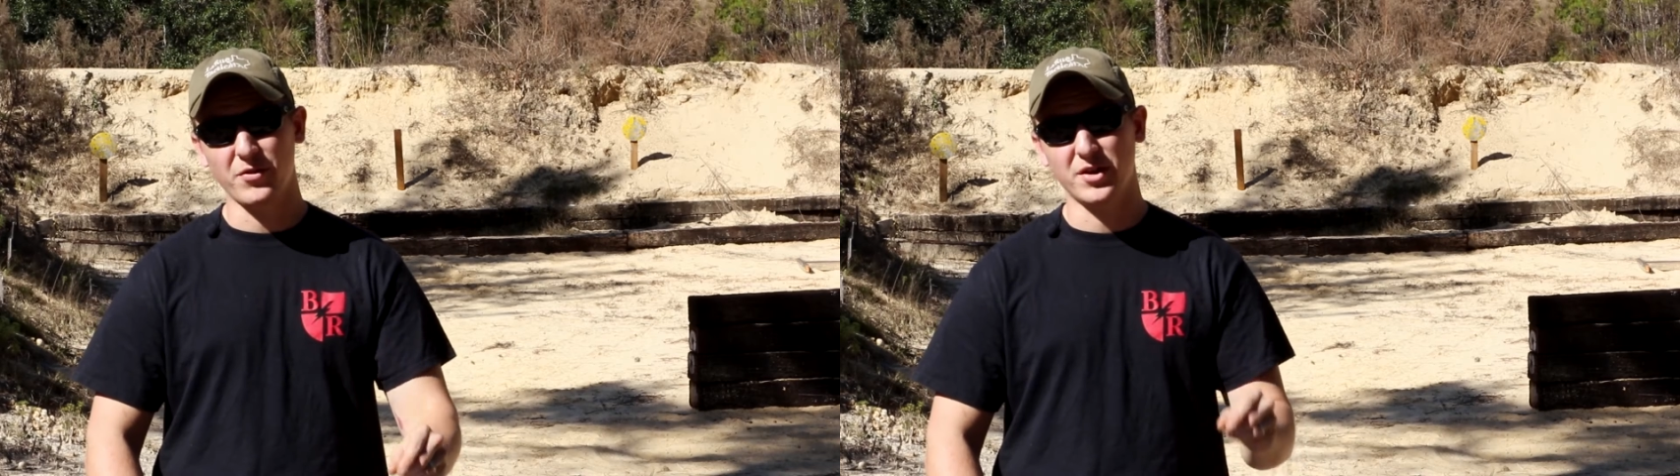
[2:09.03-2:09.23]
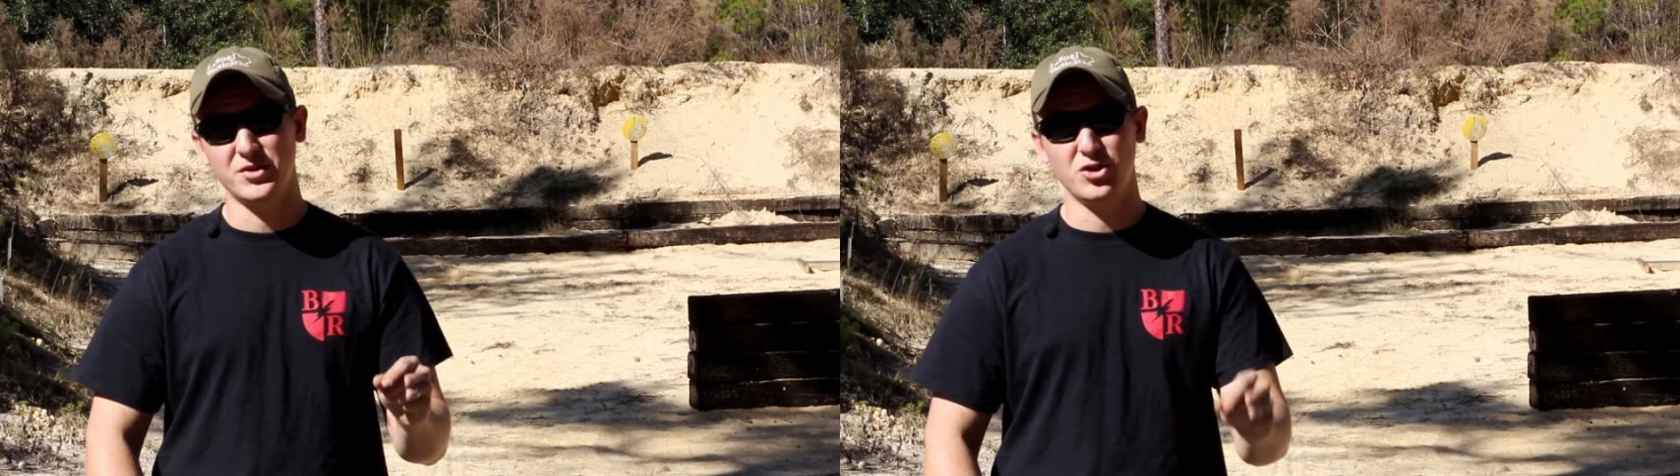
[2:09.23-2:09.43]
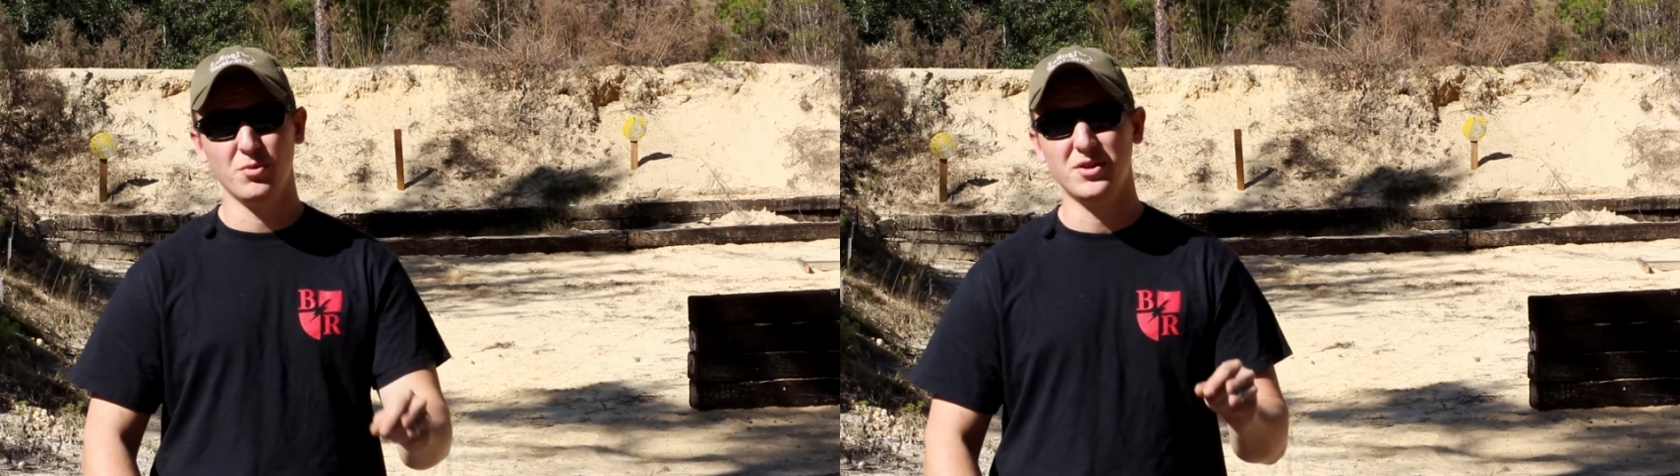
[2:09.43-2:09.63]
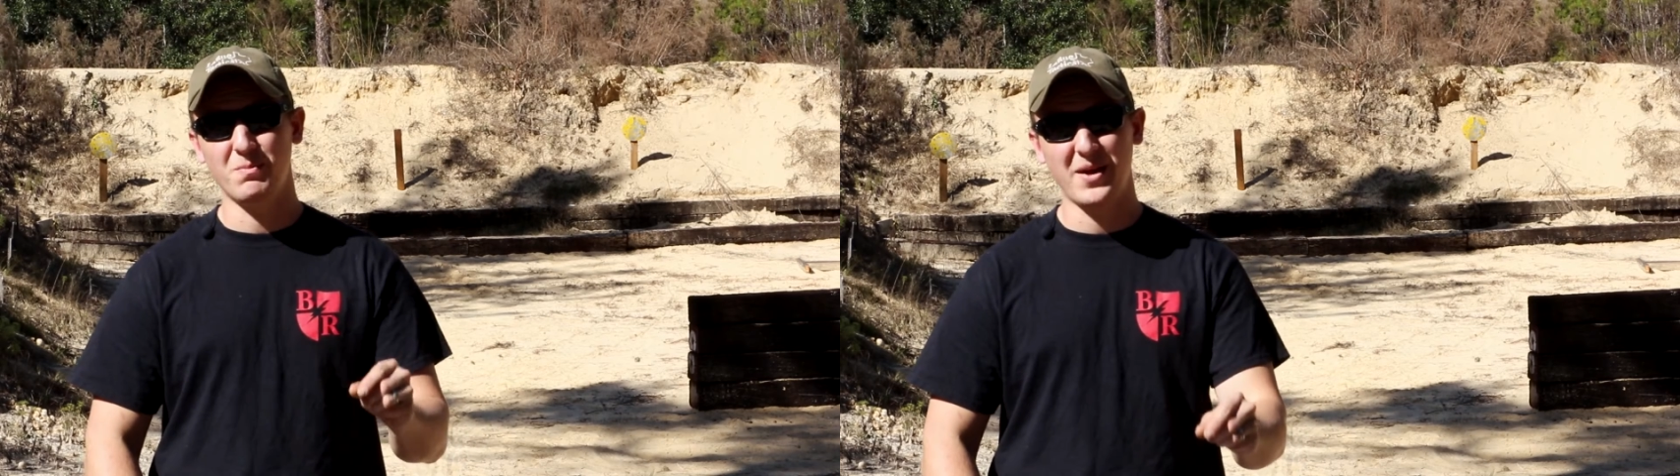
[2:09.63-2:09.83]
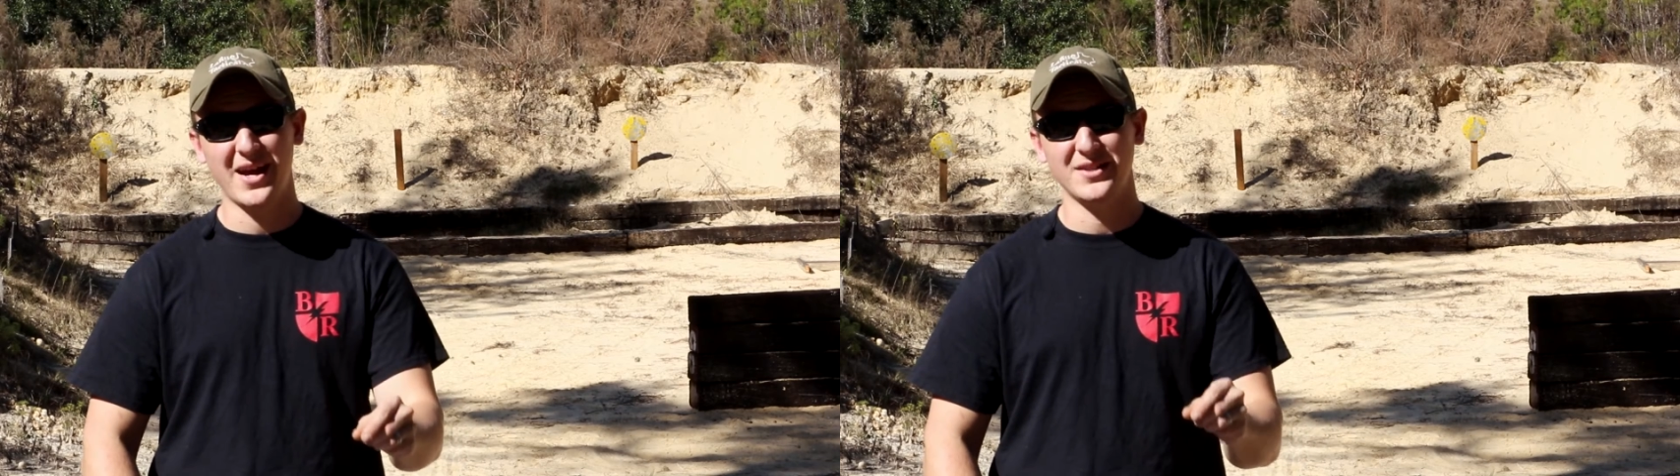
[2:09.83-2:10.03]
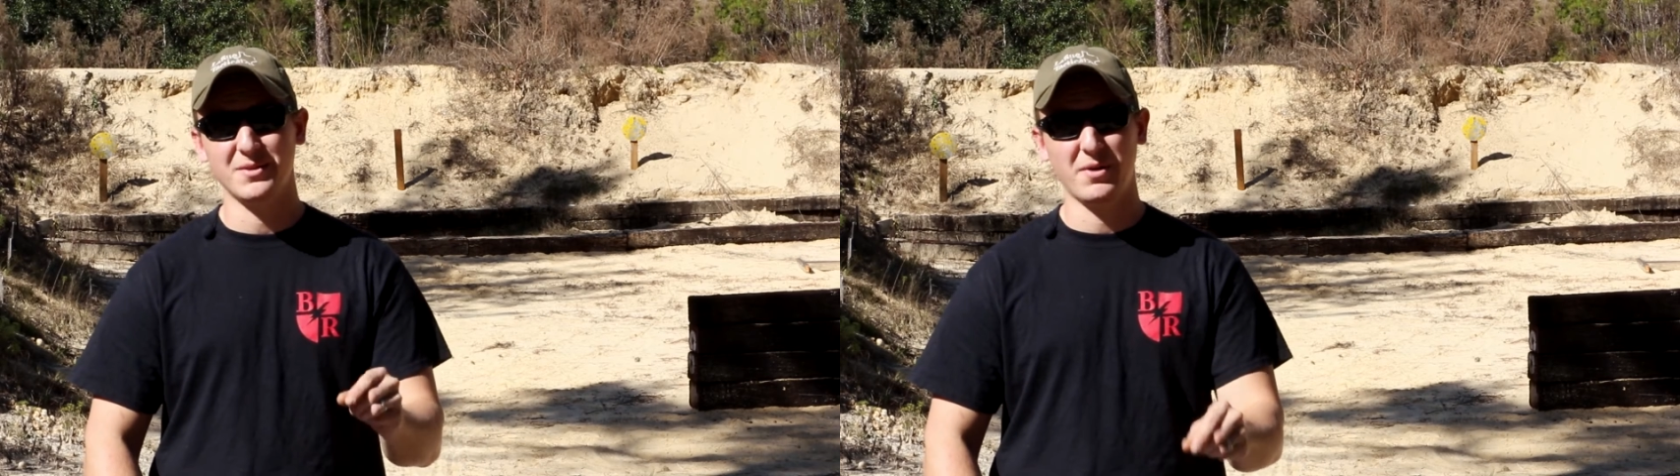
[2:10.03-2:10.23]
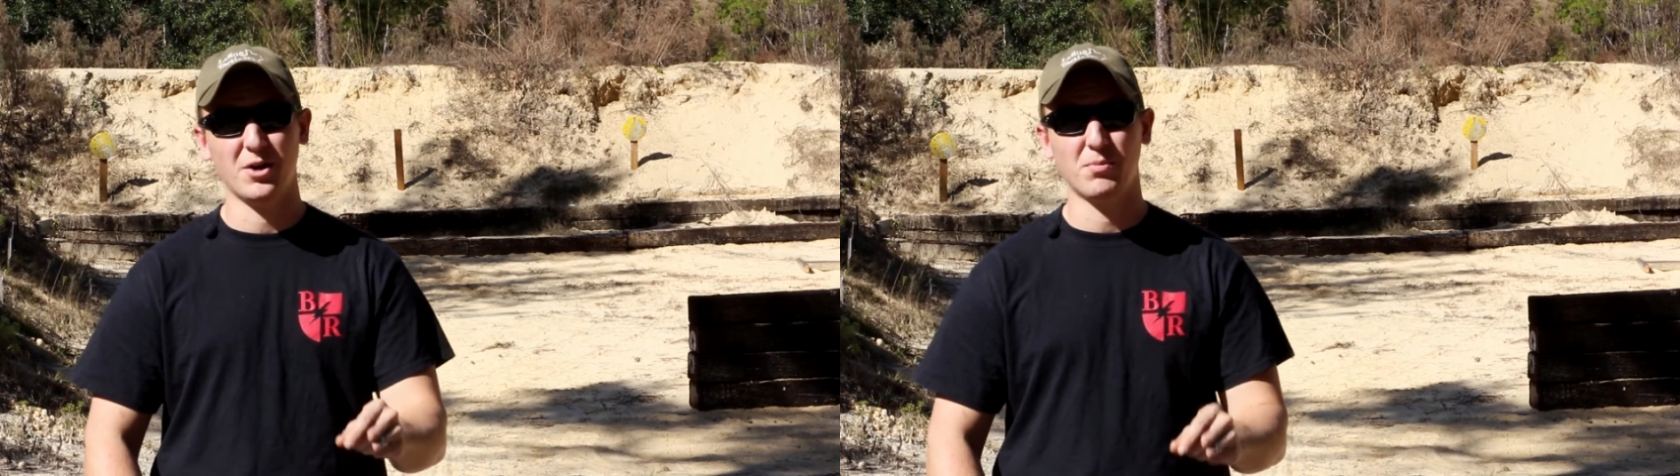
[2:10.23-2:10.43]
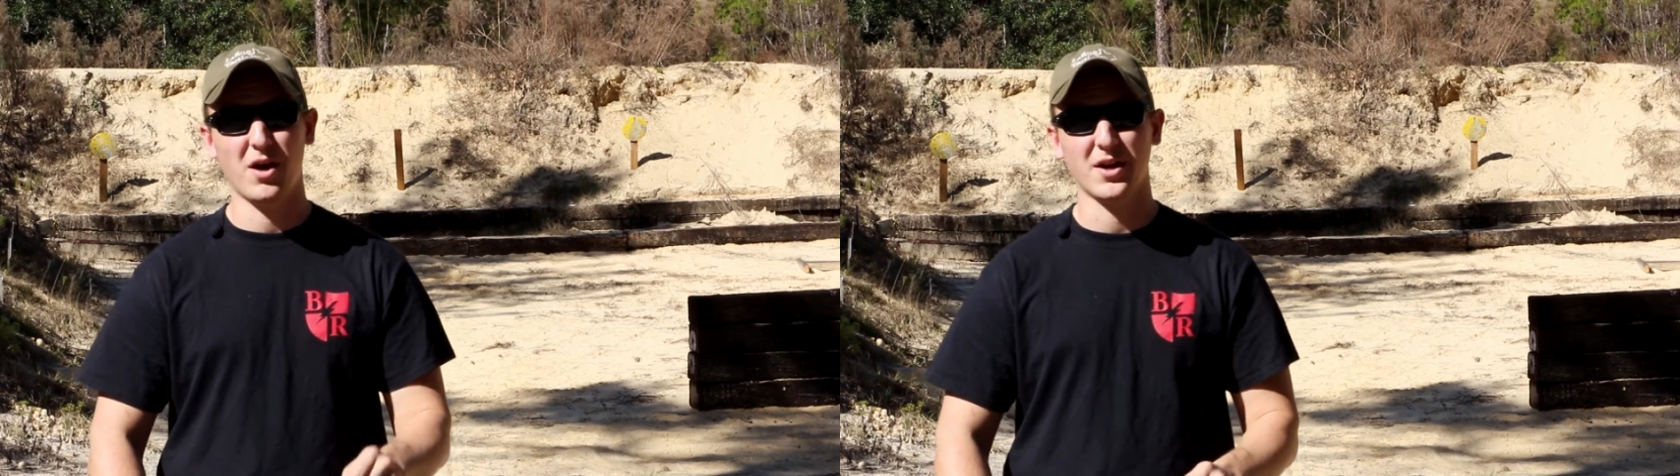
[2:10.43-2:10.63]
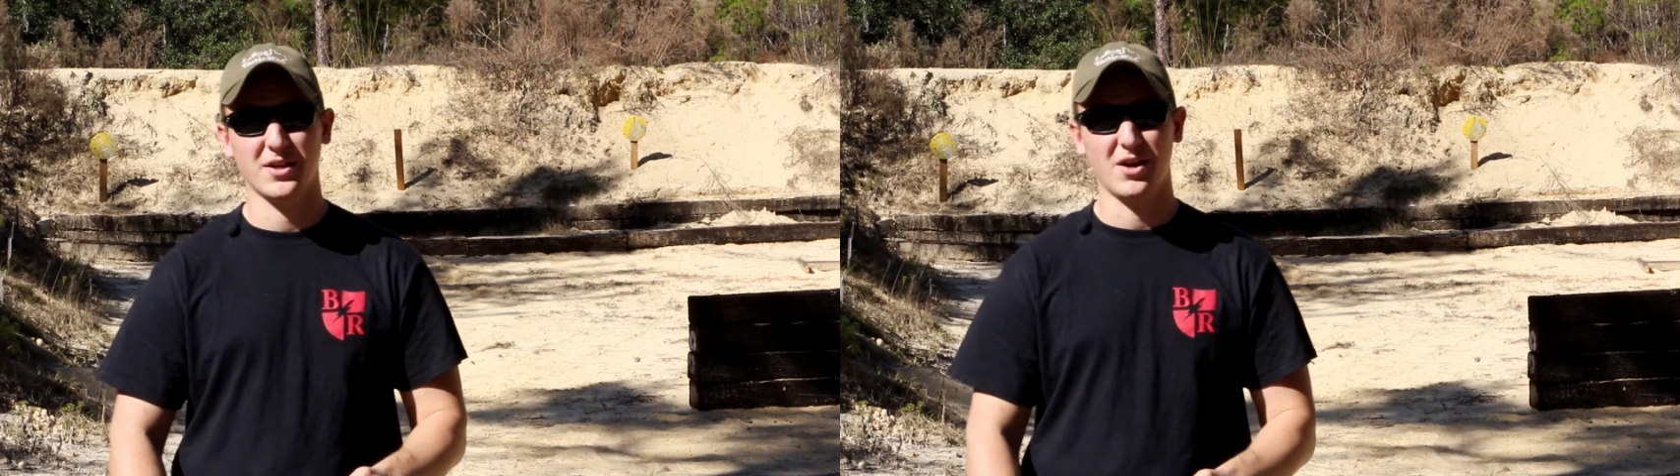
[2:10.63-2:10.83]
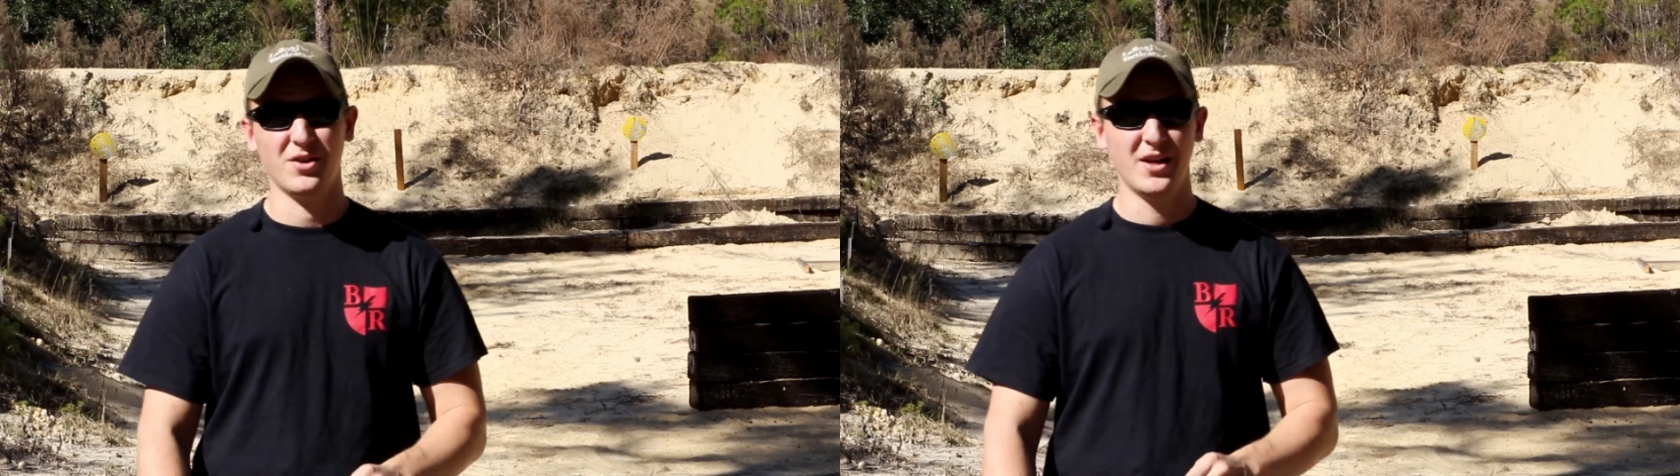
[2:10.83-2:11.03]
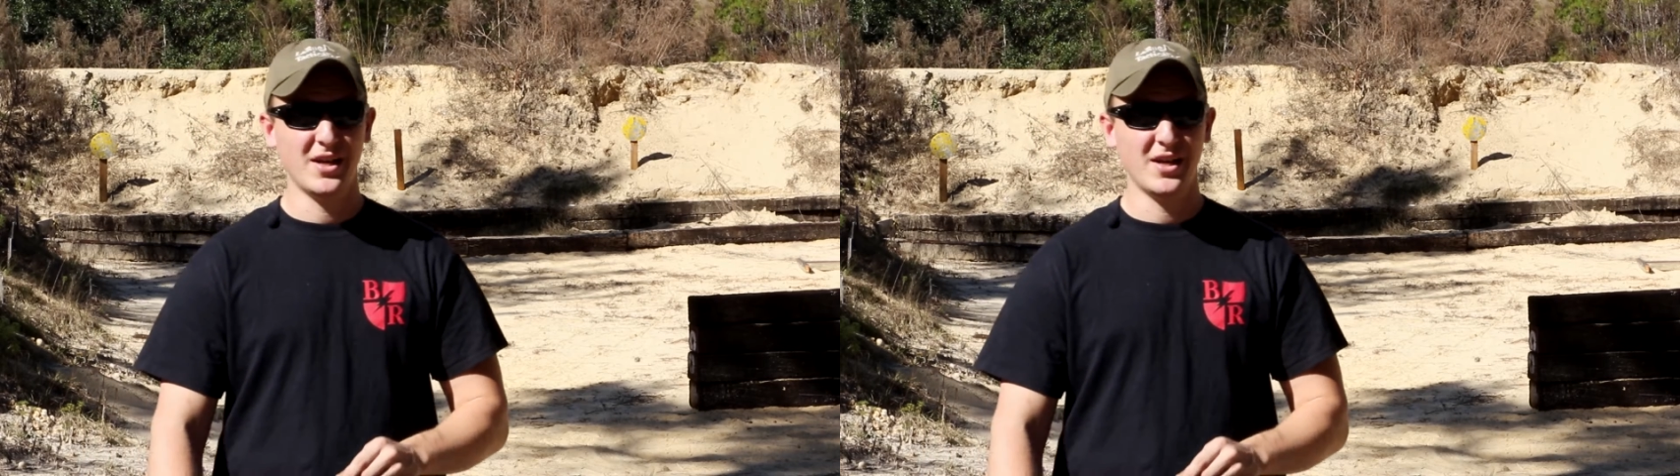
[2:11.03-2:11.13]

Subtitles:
the consumer demands a better product now.